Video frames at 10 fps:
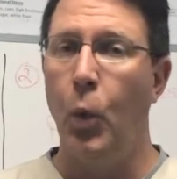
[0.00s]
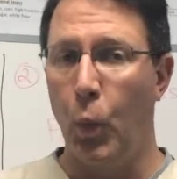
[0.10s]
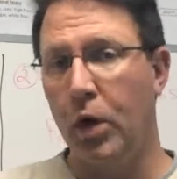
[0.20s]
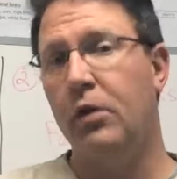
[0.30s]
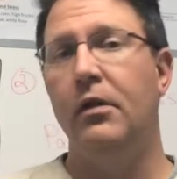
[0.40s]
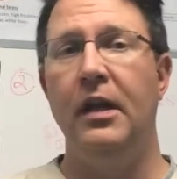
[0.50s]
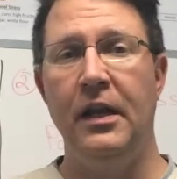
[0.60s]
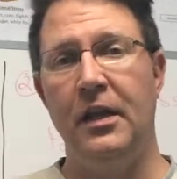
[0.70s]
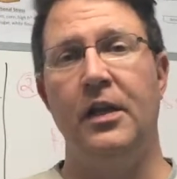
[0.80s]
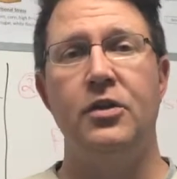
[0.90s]
we're
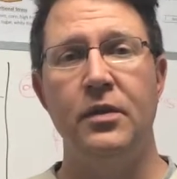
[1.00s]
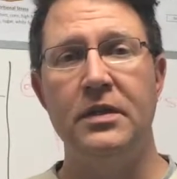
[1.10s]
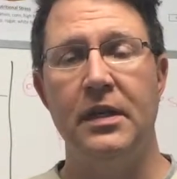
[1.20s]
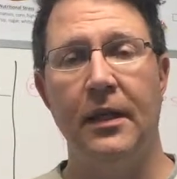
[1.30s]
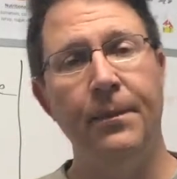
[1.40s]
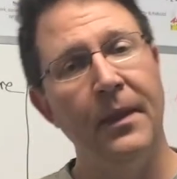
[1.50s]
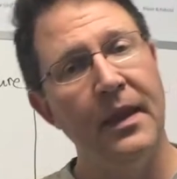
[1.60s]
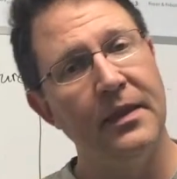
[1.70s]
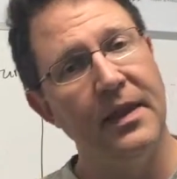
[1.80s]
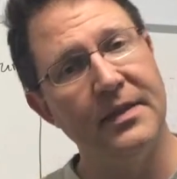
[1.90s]
creating electricity
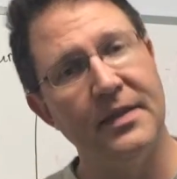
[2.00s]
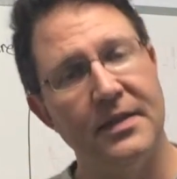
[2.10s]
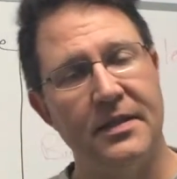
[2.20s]
that sends